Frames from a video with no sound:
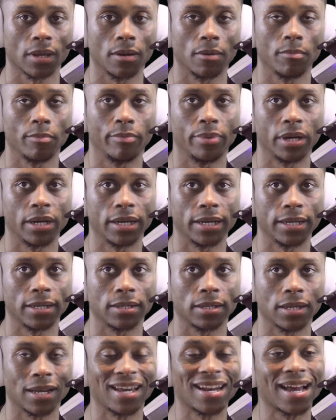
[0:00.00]

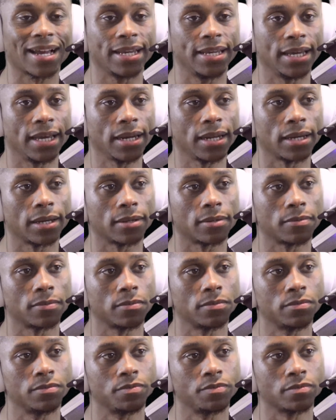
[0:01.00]
and I get it,
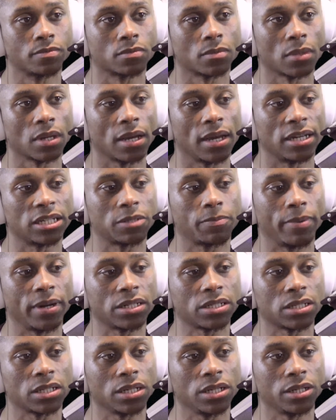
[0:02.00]

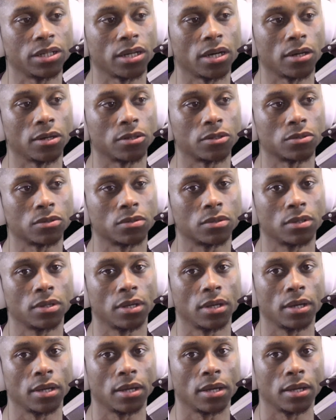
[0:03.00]
especially, you know,
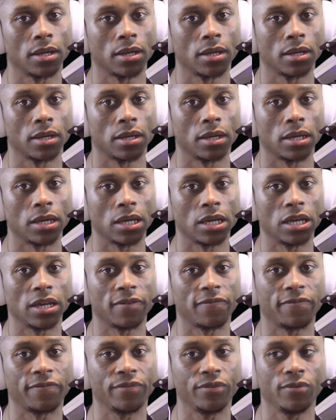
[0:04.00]

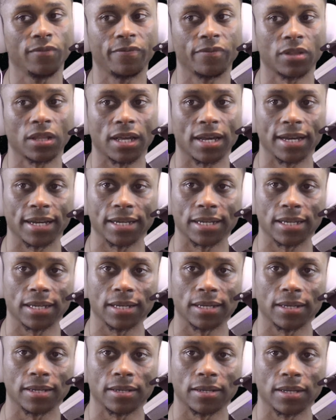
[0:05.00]
if you feel like
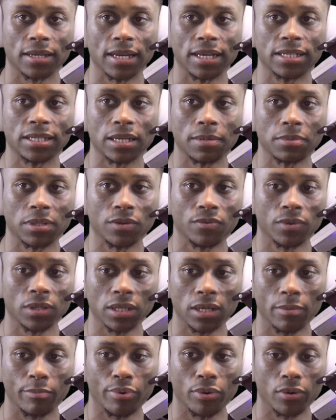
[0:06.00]
it's something
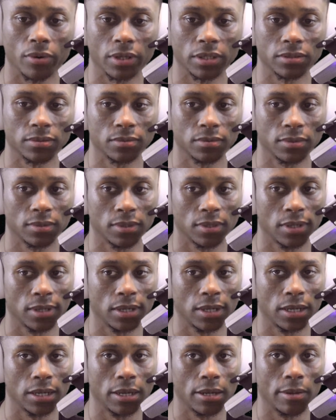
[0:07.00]
really important.
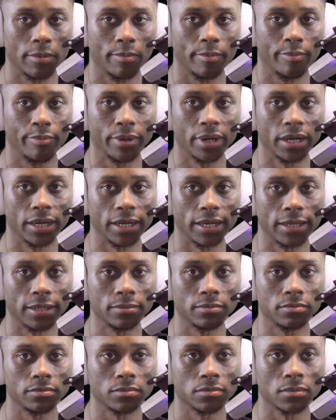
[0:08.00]
But
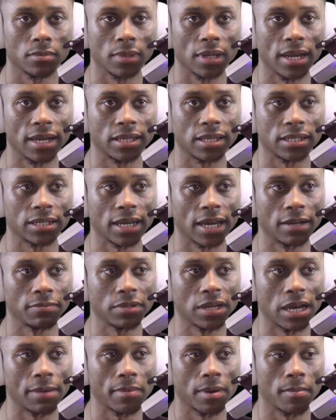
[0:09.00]
at the same
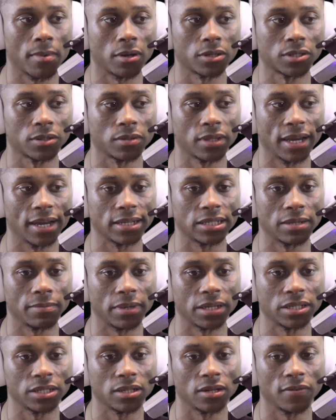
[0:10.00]
time, I'm also thinking to
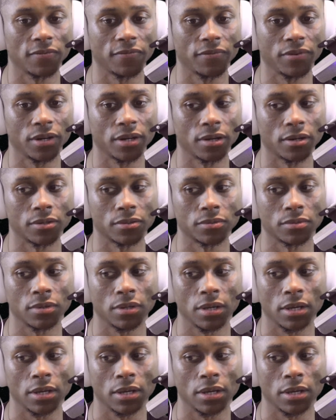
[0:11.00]
myself, you know,